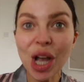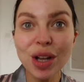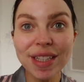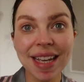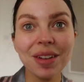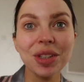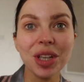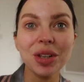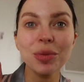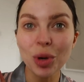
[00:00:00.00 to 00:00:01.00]
can't tell
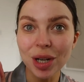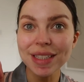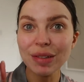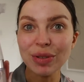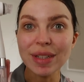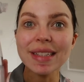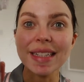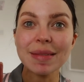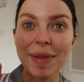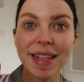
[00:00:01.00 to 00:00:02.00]
you what a difference
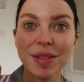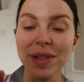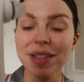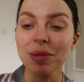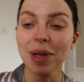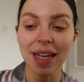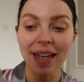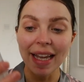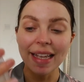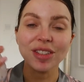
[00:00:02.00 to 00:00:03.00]
this makes once a
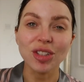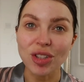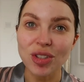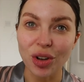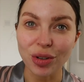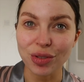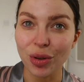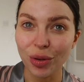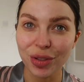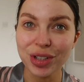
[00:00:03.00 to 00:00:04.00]
week. It just sucks
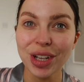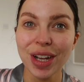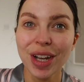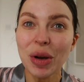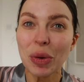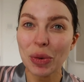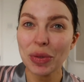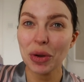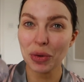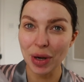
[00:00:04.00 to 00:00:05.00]
all
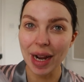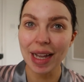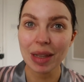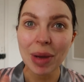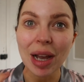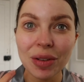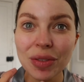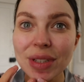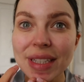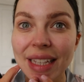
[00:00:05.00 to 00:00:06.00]
the grime out of
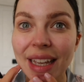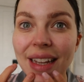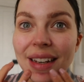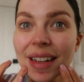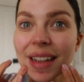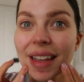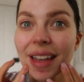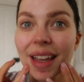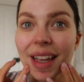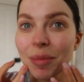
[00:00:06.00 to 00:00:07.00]
your skin.
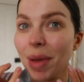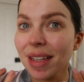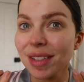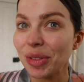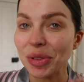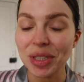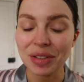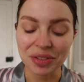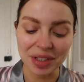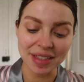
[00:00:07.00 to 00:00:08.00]
It makes such a
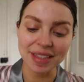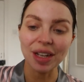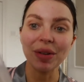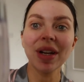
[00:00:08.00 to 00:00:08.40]
difference. So